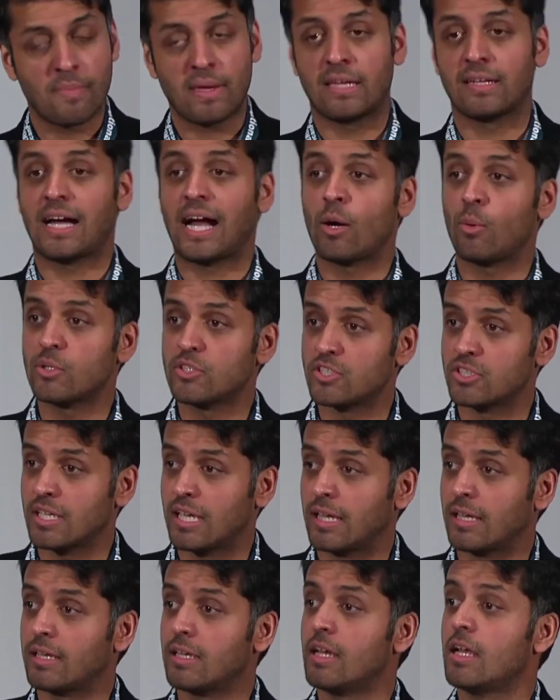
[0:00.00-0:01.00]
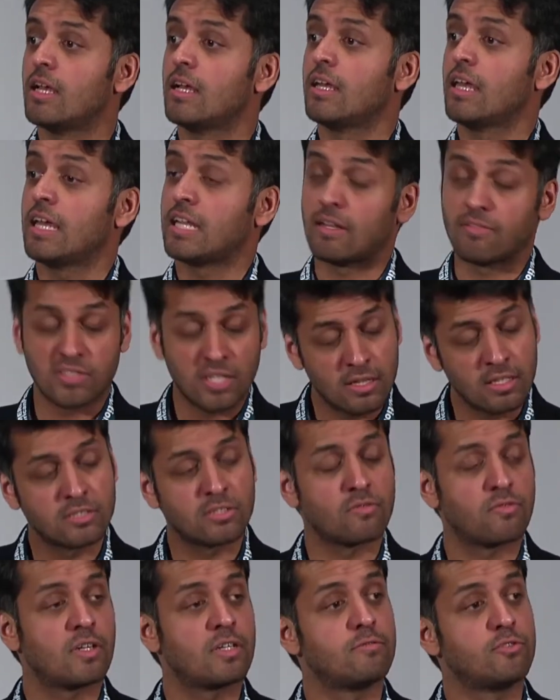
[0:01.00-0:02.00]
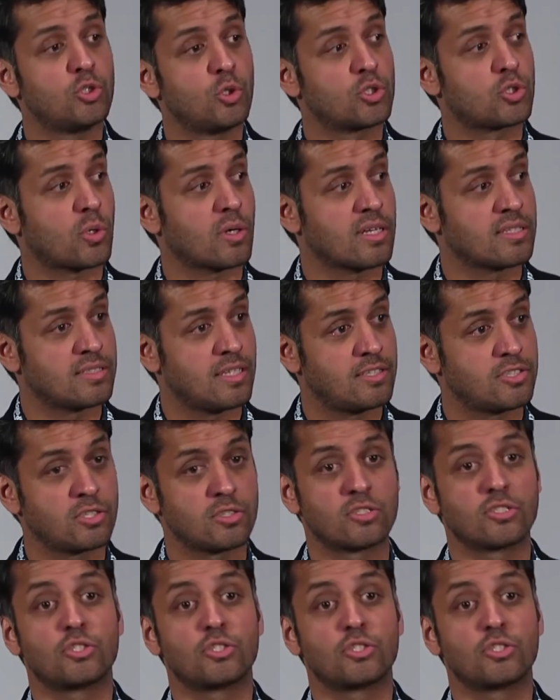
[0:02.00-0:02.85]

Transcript: And I would say, and I've said this in front of Jewish organizations,